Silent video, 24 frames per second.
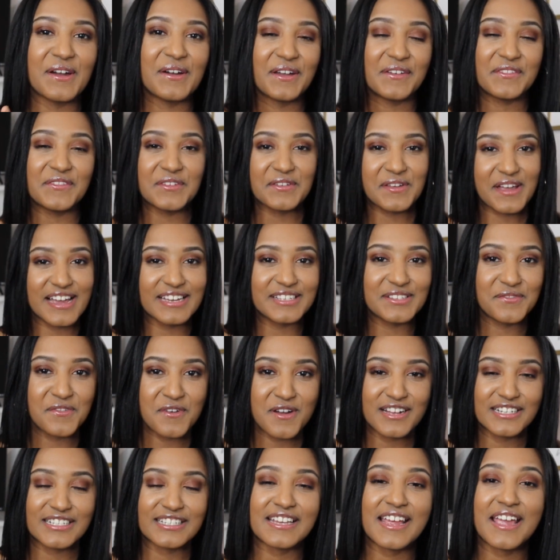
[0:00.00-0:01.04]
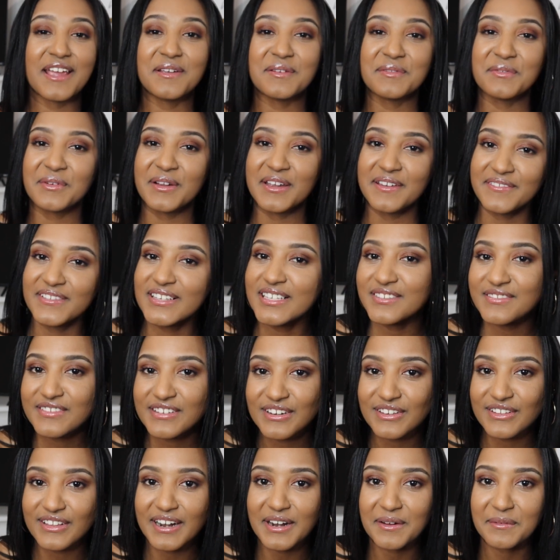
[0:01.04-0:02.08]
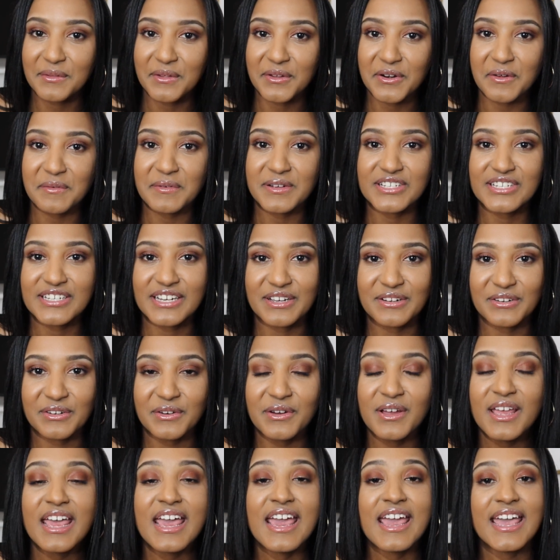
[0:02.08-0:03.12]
if you guys watched a previous video that I uploaded on my channel,